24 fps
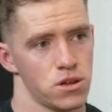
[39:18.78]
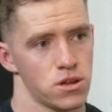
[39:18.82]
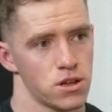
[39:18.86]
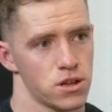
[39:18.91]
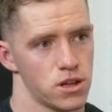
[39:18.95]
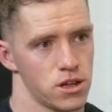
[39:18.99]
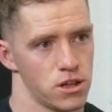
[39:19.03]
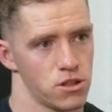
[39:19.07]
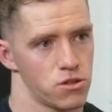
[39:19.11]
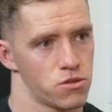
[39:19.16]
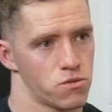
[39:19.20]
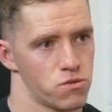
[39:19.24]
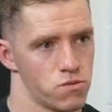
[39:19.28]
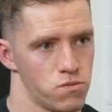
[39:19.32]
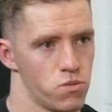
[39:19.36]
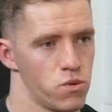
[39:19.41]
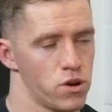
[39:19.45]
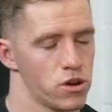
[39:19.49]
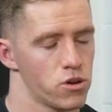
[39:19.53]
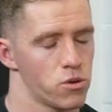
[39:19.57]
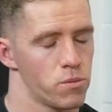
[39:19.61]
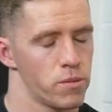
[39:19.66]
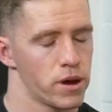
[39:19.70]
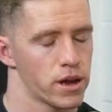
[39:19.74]
is
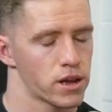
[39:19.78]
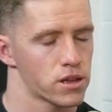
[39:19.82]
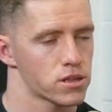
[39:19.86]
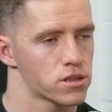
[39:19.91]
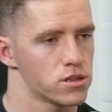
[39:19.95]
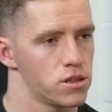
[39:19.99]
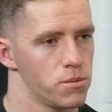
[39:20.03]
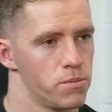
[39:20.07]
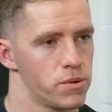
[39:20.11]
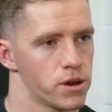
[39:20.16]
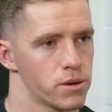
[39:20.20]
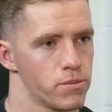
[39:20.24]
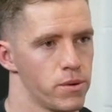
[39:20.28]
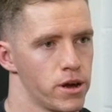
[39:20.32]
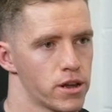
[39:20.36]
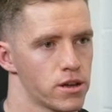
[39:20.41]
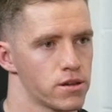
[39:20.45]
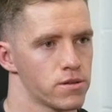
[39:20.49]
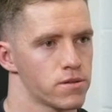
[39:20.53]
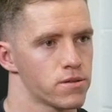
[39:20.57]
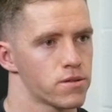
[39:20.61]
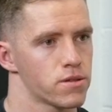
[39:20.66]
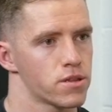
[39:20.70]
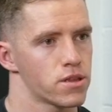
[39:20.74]
where you'll make the big money.
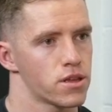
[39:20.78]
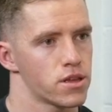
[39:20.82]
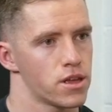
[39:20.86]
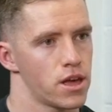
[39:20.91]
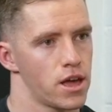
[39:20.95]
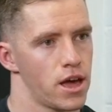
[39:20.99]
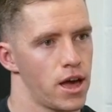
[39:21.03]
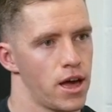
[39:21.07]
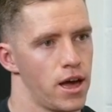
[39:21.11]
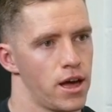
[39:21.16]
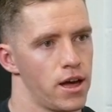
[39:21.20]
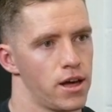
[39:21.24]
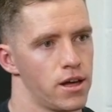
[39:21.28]
Uh, nice.